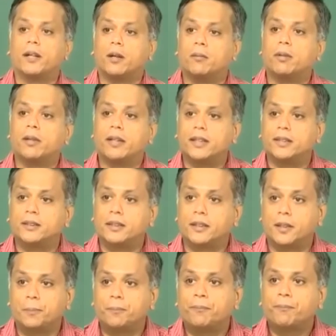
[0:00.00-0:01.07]
number
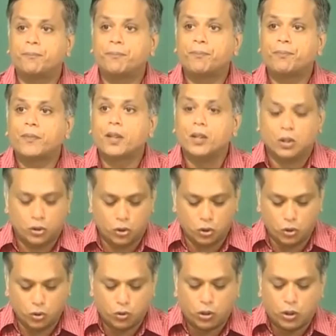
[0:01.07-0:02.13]
density.
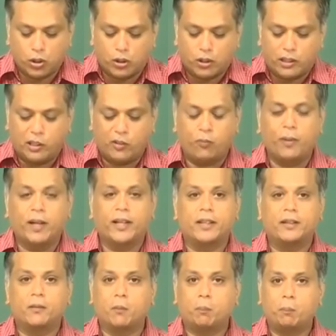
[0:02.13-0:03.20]
So, if
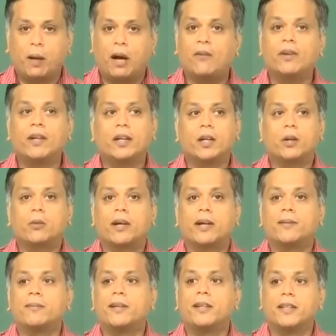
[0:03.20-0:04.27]
my power
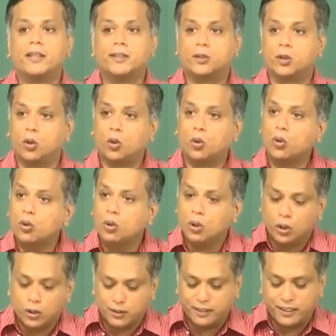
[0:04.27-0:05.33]
requirement is low,
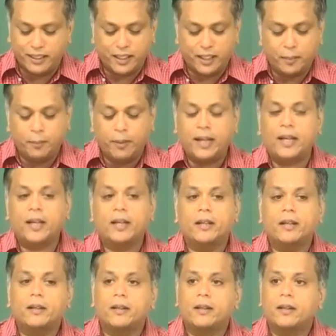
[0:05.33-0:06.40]
then I
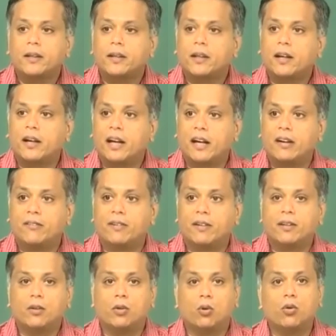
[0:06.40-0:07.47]
may have
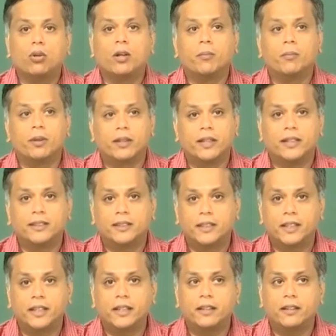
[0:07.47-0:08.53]
a low number
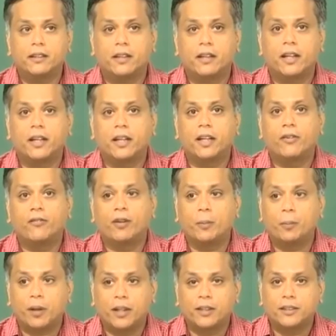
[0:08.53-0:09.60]
density, creating a
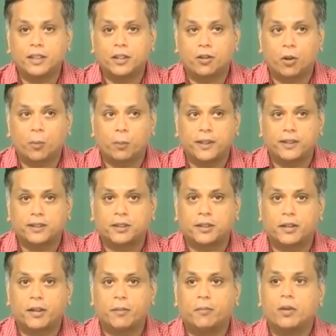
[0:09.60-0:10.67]
vaporizing droplet
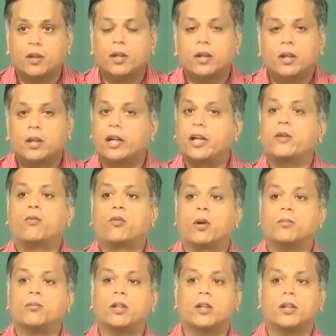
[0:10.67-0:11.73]
stream right
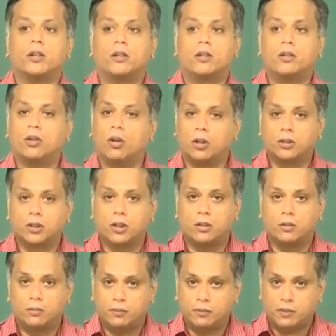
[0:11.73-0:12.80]
from the
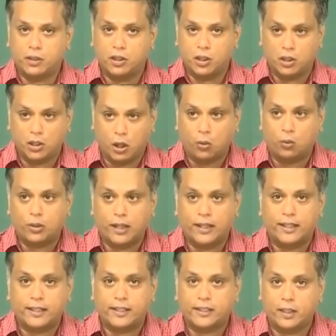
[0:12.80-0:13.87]
nozzle
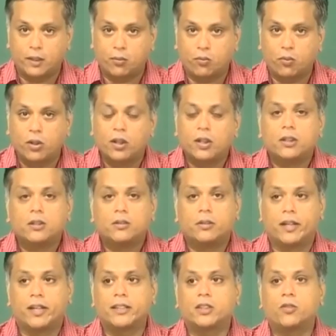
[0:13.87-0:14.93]
outlet itself.
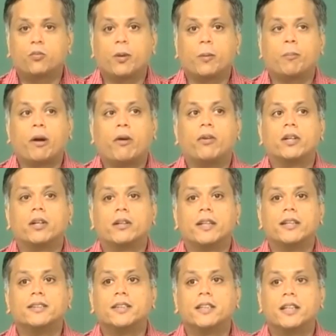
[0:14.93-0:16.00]
Whereas, if my power
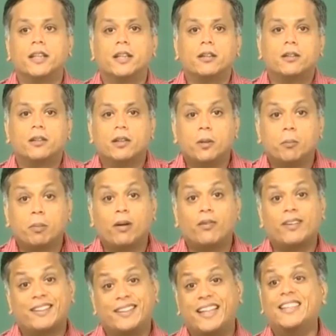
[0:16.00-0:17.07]
density
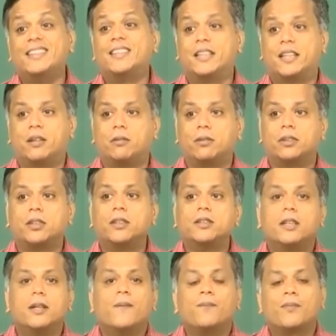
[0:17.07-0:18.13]
which
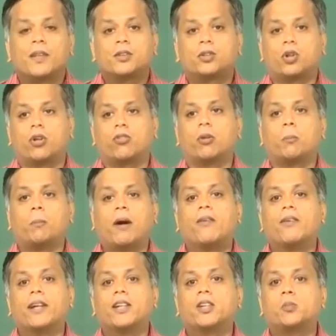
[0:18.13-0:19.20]
is sort of the
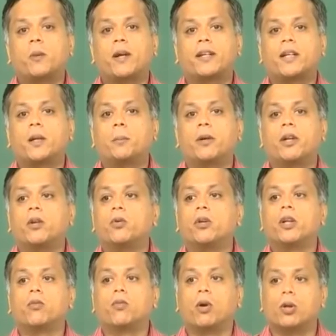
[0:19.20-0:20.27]
power expected per
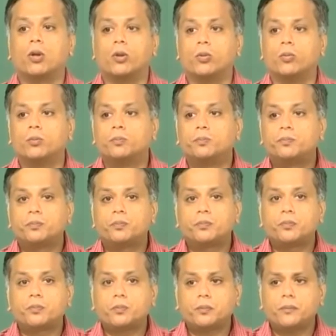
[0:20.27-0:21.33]
unit volume
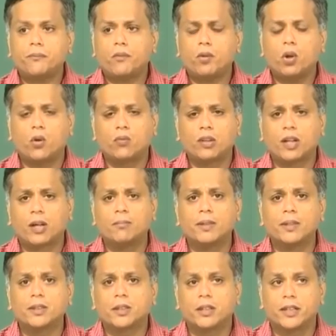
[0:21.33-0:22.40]
of the
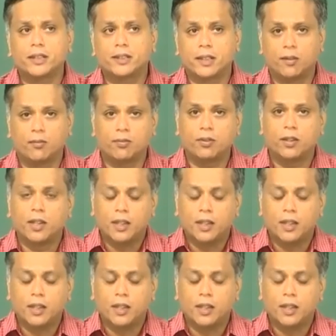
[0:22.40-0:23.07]
combustor itself,